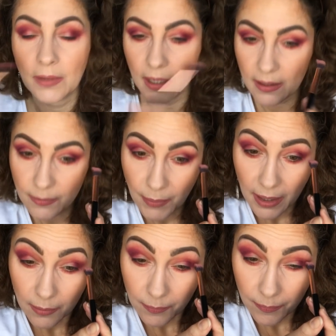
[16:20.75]
That's
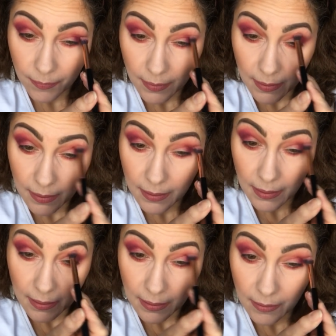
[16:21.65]
better.
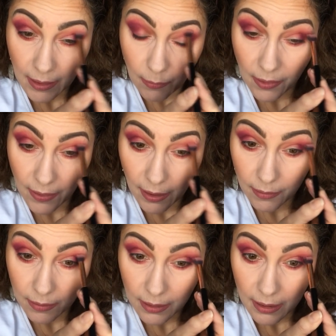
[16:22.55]
With that
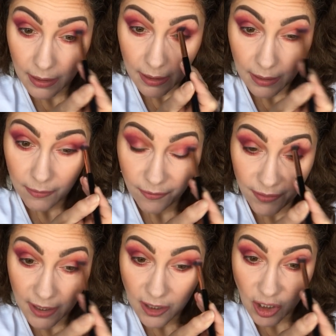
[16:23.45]

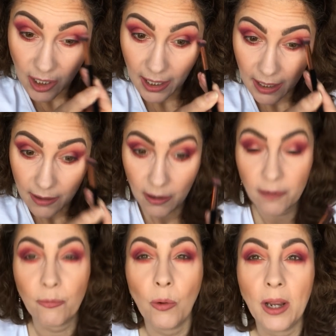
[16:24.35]
first shade,
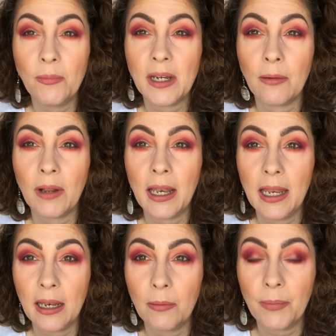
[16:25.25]
I've wiped out a
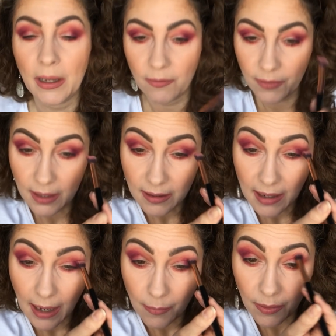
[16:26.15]
little bit of the
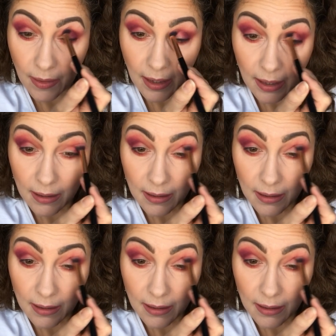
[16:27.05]
depth there.